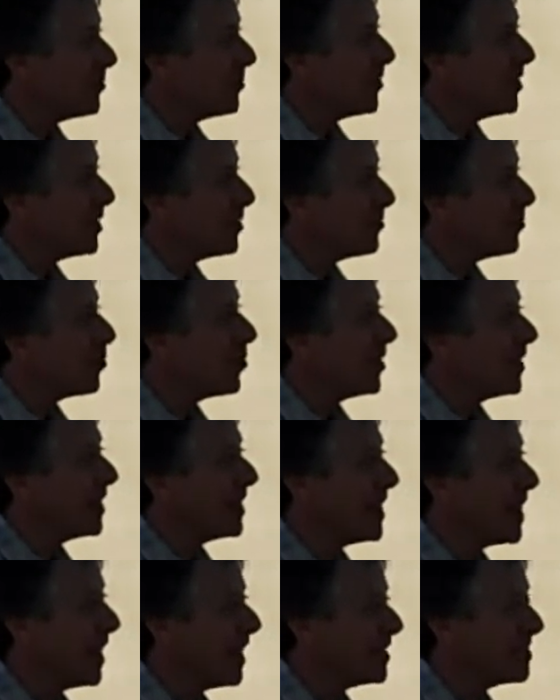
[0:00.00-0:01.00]
Therefore,
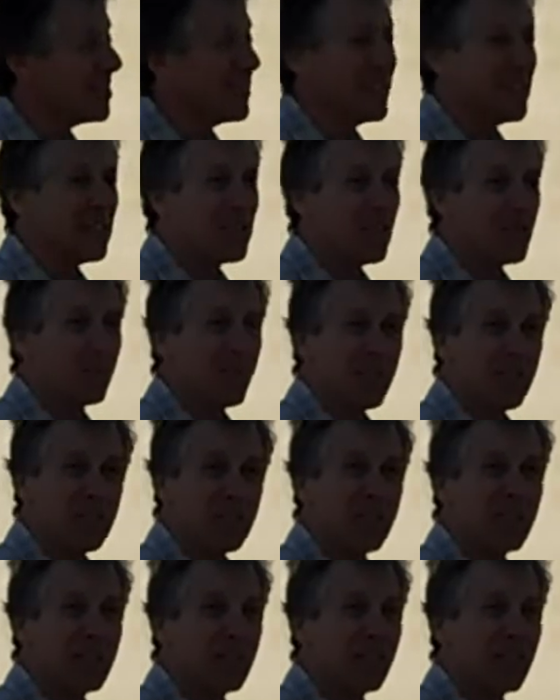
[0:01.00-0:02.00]
any excess,
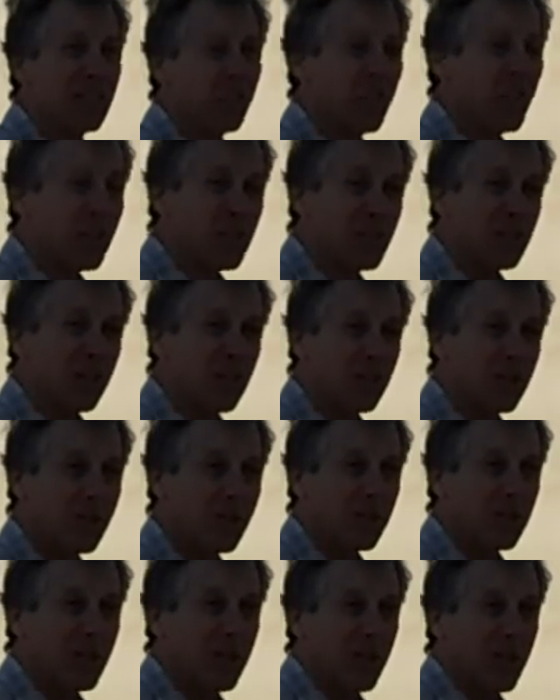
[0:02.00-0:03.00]
especially in the winter,
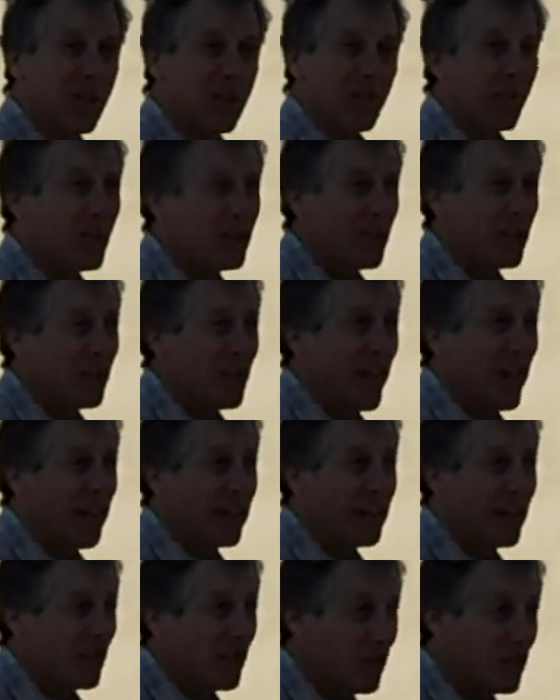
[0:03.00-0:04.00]
when you're
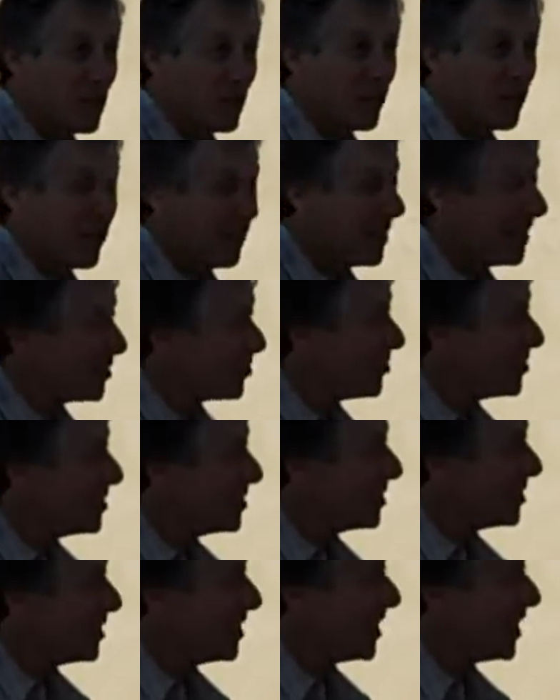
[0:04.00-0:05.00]
not using the electricity